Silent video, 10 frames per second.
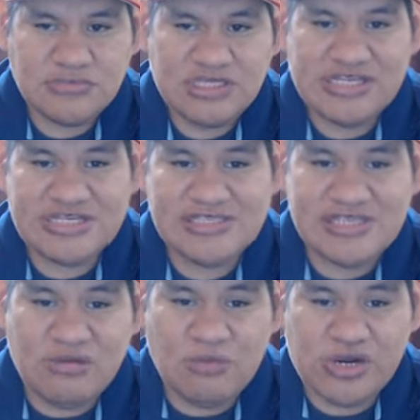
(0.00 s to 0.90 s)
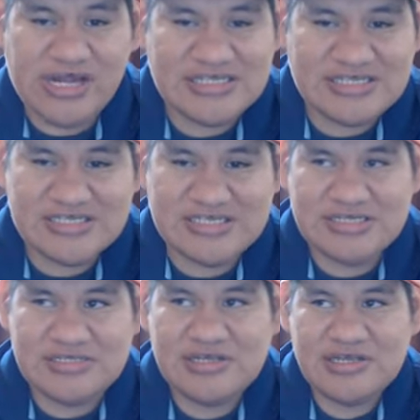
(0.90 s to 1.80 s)
get to sell more in Etsy,
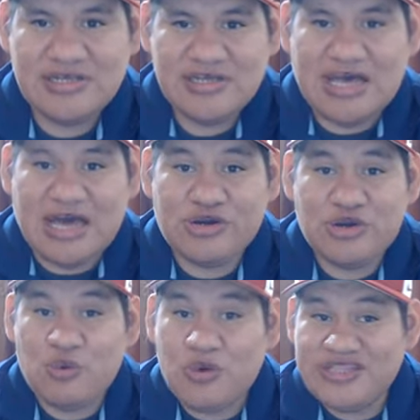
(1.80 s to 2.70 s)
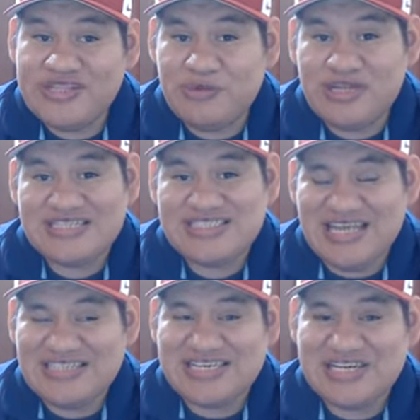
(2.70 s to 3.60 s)
and I don't know what
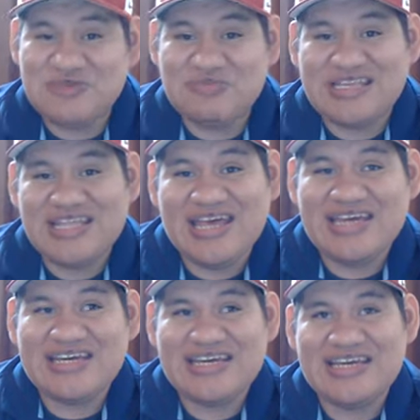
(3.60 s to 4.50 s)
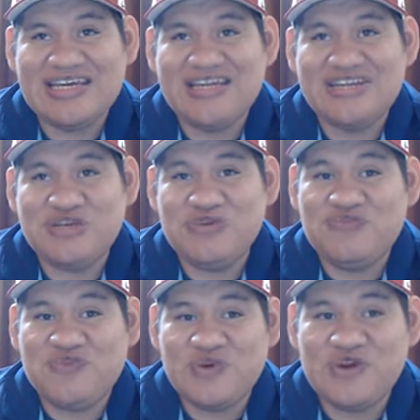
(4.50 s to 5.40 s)
that's going to be like in
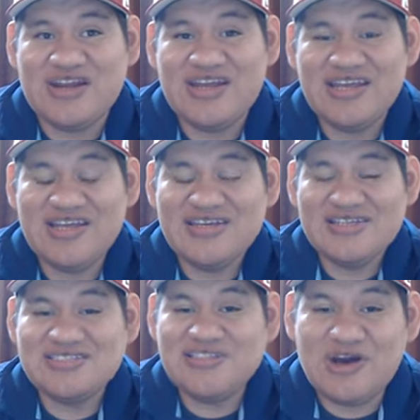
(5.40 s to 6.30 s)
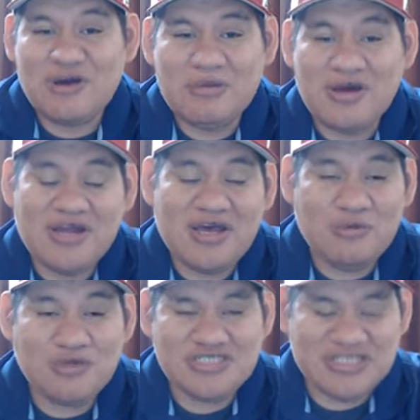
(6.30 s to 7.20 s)
Q4. So, but
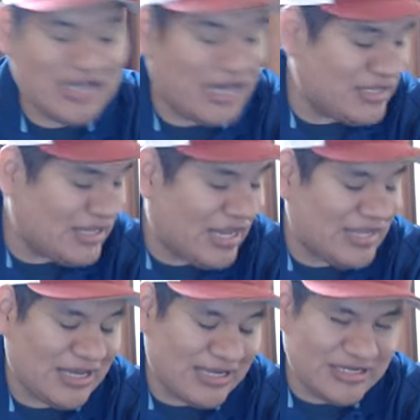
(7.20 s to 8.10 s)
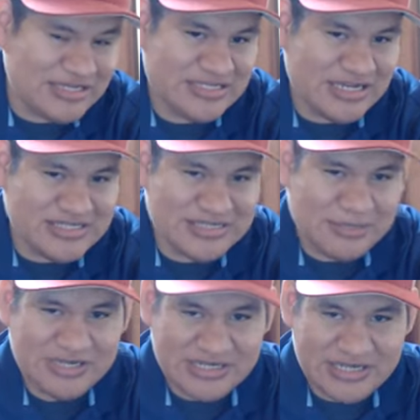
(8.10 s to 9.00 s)
we'll see. I like it. It's
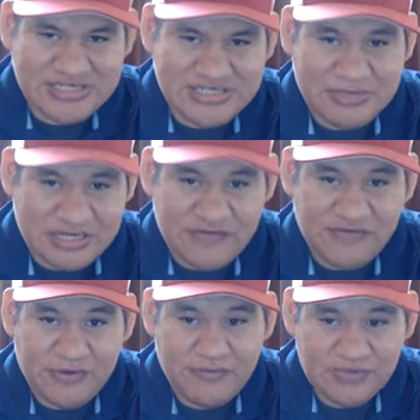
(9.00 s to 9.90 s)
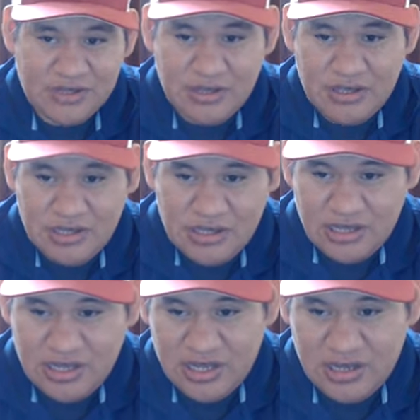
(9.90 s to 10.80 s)
something different.
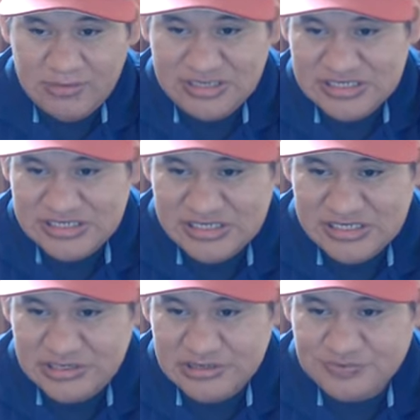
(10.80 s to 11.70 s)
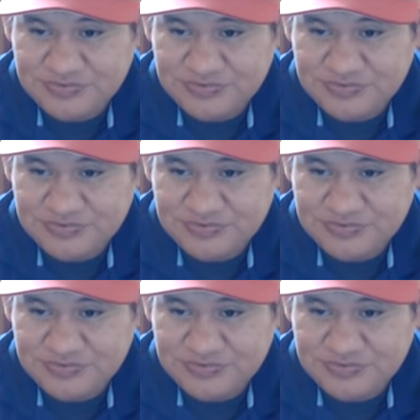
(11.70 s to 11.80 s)
Let's see here.